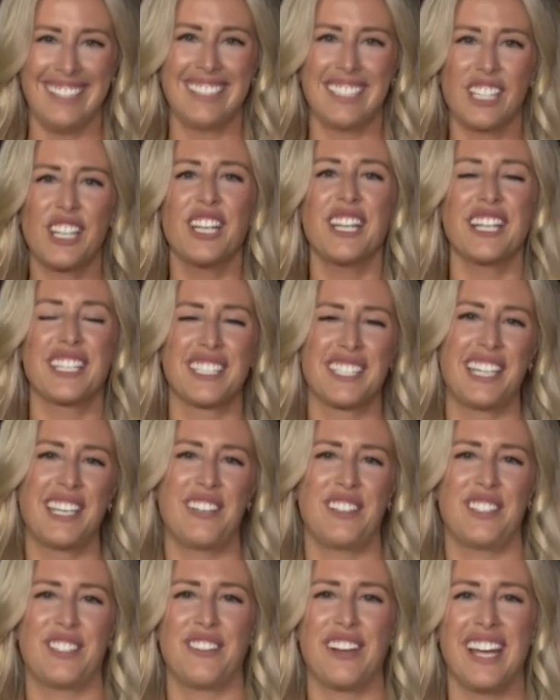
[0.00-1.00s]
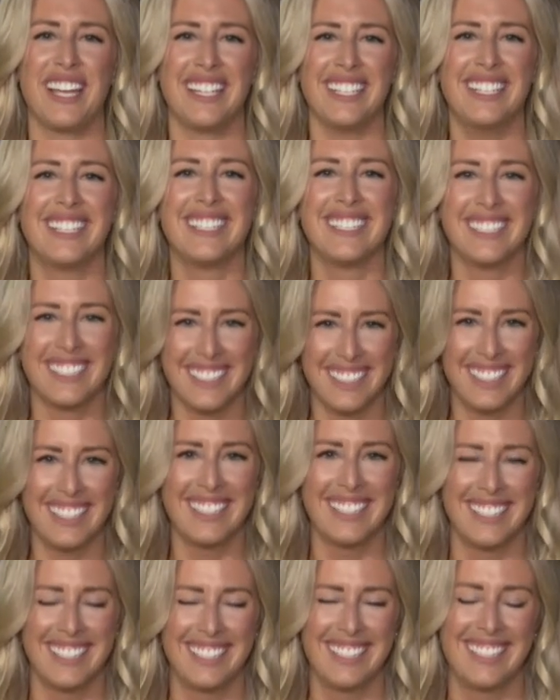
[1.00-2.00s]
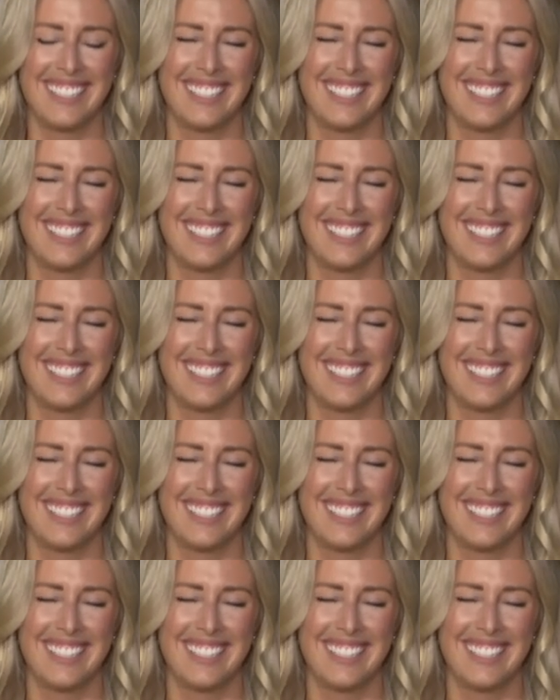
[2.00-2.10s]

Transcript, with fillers: good excuse, right? Yeah, exactly.